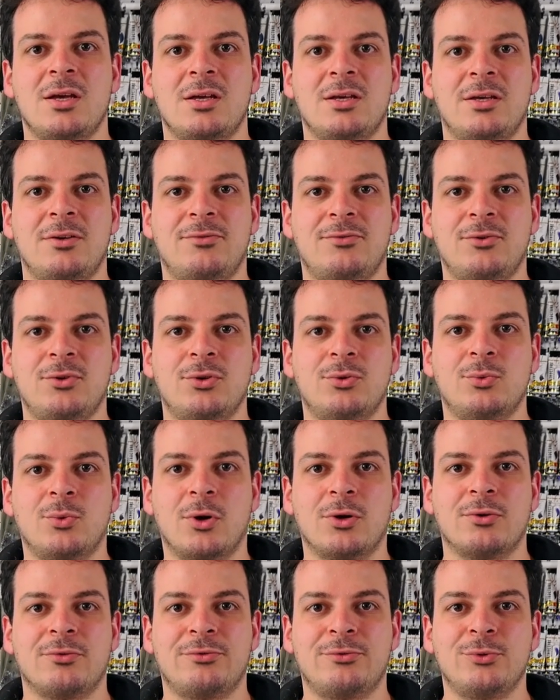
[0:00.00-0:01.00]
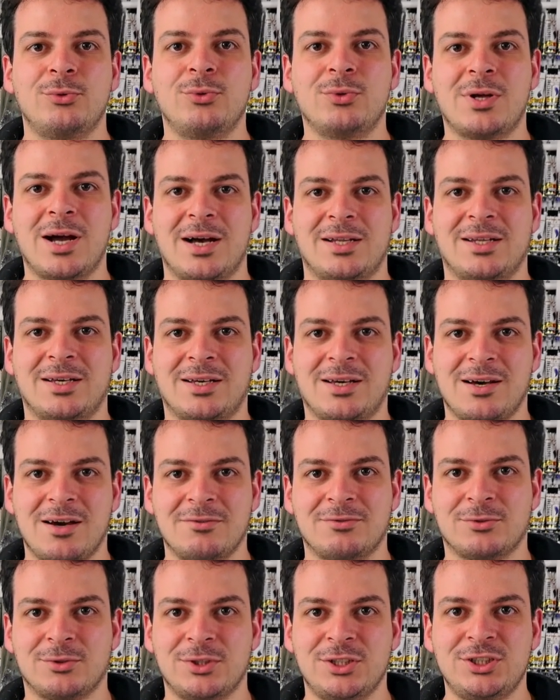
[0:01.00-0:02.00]
if you want full color
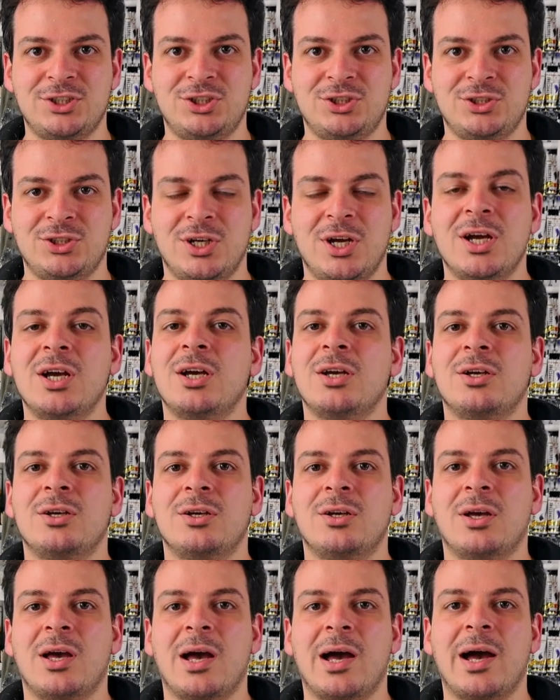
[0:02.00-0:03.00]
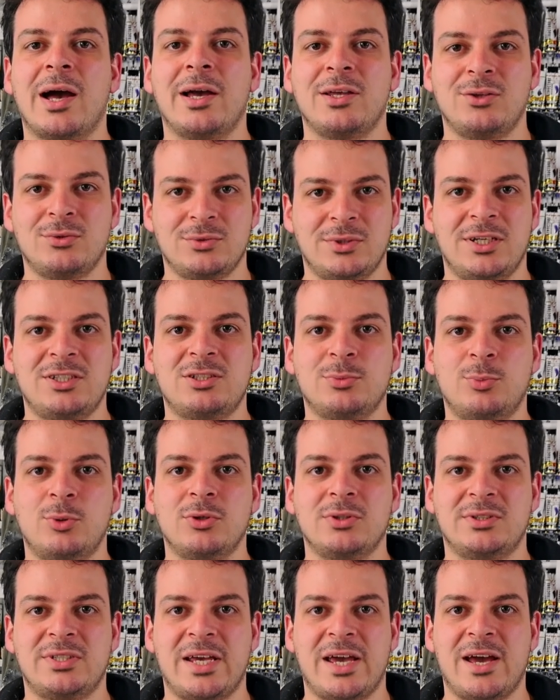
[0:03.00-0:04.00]
coverage, uh, you'll need to
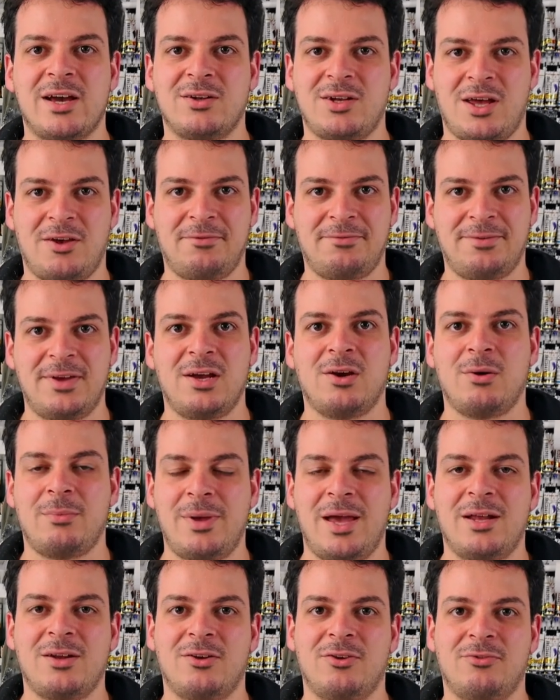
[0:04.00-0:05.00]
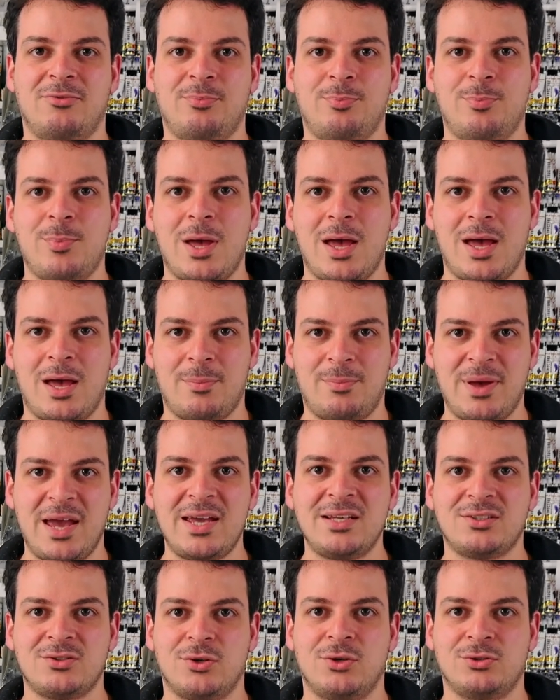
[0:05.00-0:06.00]
put down a fair amount of uh,
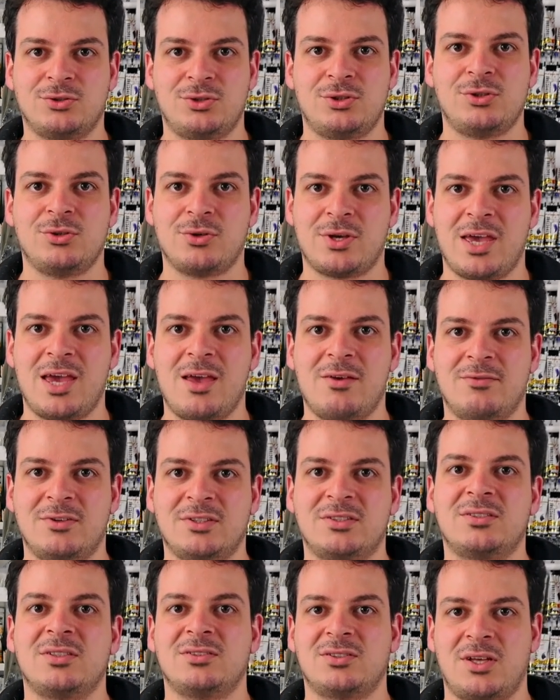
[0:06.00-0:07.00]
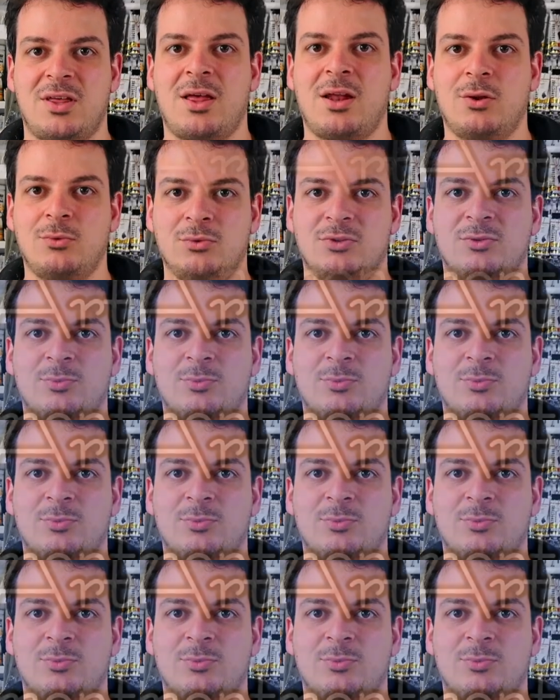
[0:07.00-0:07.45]
paint onto your canvas so that it will